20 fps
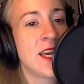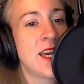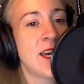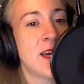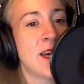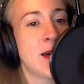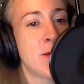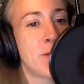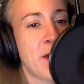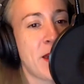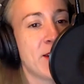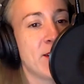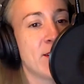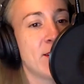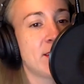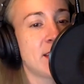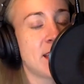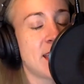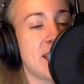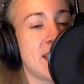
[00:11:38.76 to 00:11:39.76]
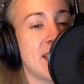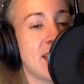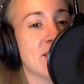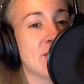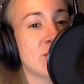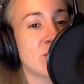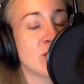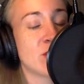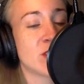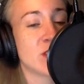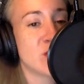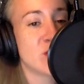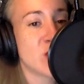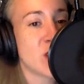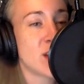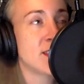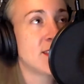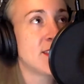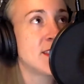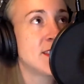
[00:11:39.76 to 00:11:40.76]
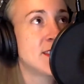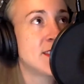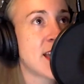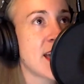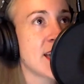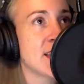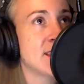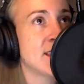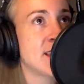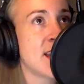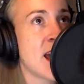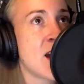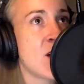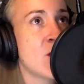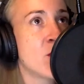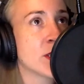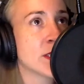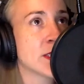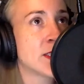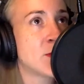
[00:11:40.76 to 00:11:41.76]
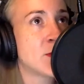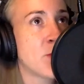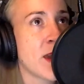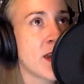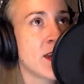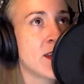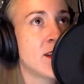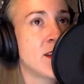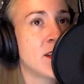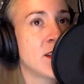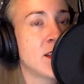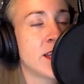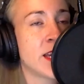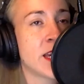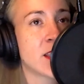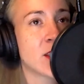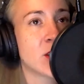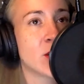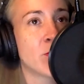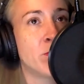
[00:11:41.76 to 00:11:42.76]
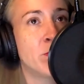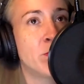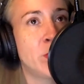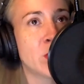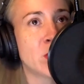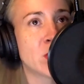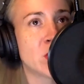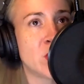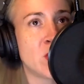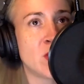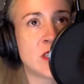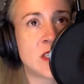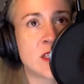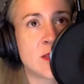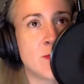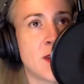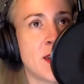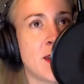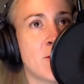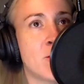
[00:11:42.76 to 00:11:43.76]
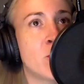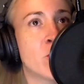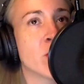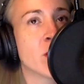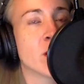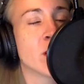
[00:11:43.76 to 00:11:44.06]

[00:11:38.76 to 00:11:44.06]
Apparently, Answers in Genesis has now expanded. Like, their books used to be more or